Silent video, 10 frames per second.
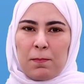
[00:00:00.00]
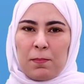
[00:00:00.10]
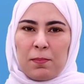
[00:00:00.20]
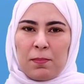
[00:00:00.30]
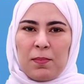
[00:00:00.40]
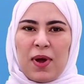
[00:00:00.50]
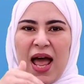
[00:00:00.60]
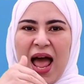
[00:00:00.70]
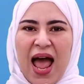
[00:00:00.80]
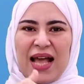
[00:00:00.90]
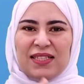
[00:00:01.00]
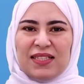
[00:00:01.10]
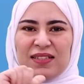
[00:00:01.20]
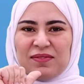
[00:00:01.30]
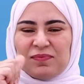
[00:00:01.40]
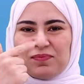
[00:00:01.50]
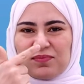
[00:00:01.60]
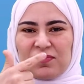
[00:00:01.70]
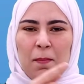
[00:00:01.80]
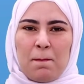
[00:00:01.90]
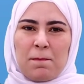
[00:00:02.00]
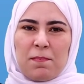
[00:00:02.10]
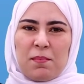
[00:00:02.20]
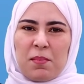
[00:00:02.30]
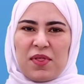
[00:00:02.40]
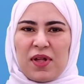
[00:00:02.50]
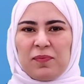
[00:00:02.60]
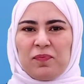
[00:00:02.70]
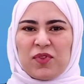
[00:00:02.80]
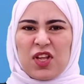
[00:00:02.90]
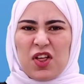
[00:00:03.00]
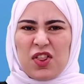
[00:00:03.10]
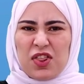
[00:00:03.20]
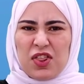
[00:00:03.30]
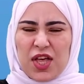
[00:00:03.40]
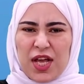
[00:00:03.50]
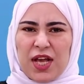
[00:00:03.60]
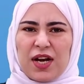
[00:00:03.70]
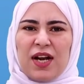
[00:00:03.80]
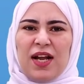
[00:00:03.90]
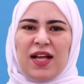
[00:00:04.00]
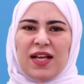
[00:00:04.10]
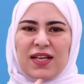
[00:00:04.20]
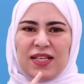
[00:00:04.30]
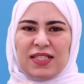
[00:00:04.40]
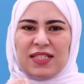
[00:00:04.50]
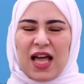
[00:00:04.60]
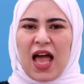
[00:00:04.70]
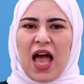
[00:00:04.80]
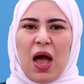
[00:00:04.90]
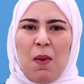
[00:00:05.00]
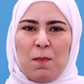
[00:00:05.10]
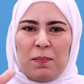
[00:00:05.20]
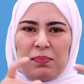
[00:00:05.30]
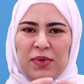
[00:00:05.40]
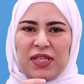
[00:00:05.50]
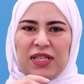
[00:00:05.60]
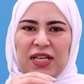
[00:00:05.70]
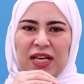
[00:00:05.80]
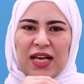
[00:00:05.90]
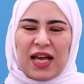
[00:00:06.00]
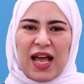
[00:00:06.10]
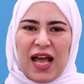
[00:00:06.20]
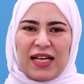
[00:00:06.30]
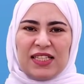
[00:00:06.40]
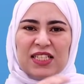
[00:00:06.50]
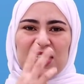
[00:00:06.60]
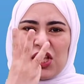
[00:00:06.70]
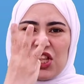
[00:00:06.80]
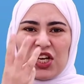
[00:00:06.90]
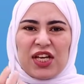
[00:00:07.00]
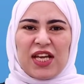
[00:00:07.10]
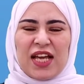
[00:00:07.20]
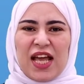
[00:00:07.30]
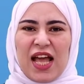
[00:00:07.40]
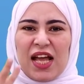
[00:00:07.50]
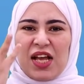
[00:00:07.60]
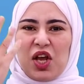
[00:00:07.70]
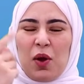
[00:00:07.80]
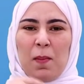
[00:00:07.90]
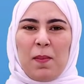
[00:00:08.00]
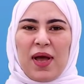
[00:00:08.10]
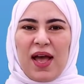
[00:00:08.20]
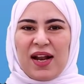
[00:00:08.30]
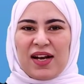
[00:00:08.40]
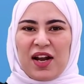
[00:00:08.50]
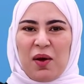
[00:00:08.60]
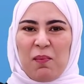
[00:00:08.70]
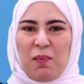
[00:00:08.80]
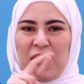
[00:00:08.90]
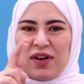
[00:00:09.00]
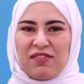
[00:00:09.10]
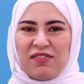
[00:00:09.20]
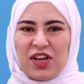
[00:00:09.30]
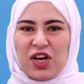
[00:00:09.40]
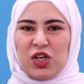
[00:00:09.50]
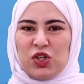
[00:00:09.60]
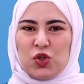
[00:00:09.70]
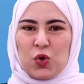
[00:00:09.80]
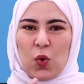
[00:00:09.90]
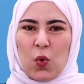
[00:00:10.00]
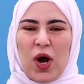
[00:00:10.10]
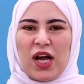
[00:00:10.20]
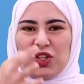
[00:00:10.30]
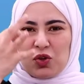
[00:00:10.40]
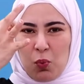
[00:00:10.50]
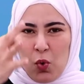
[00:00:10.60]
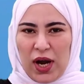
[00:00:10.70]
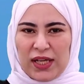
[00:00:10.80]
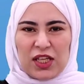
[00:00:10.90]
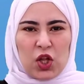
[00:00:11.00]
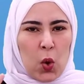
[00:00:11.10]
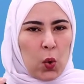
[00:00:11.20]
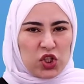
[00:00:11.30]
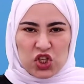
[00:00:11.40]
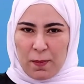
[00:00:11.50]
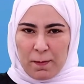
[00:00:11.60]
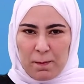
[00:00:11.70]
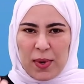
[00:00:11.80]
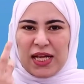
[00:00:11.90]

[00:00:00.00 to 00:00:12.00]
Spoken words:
For example, there is a meeting at 3 a.m. So here I'm referring to a specific time at 3 a.m. Okay?